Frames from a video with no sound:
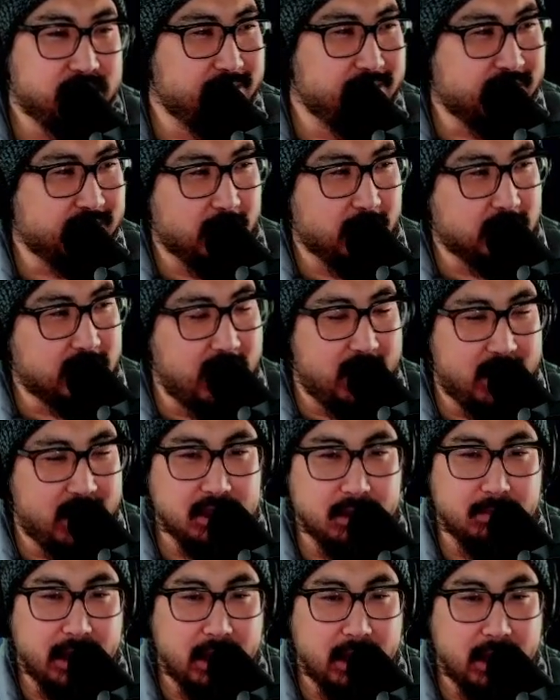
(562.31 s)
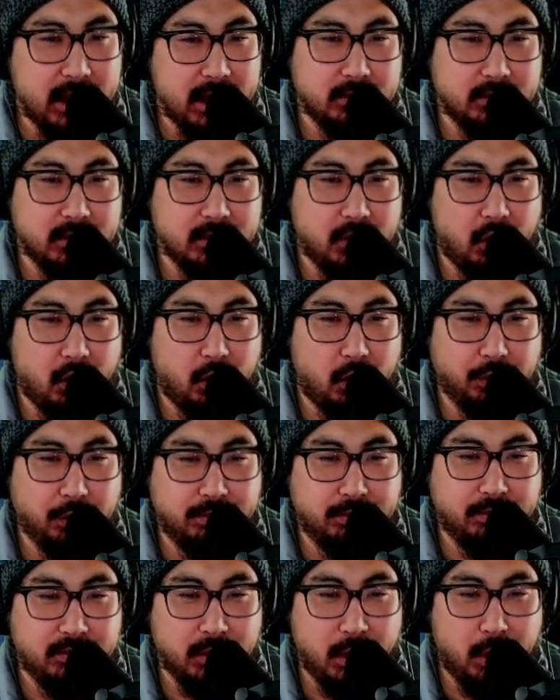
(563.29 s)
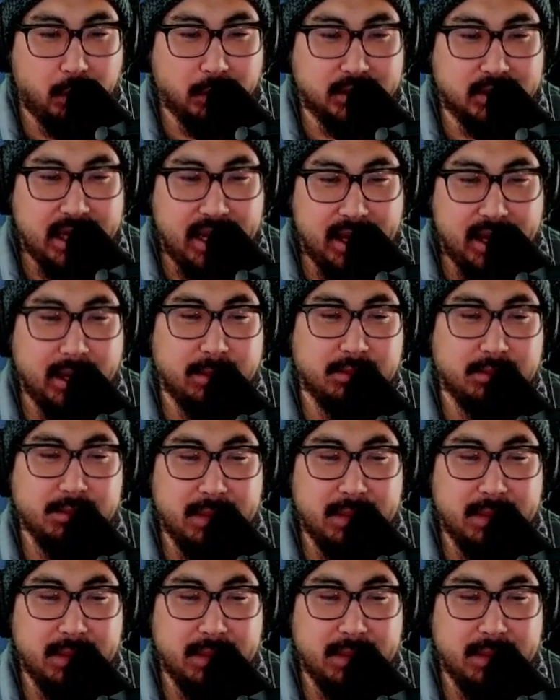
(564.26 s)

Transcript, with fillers: You start talking about old old times,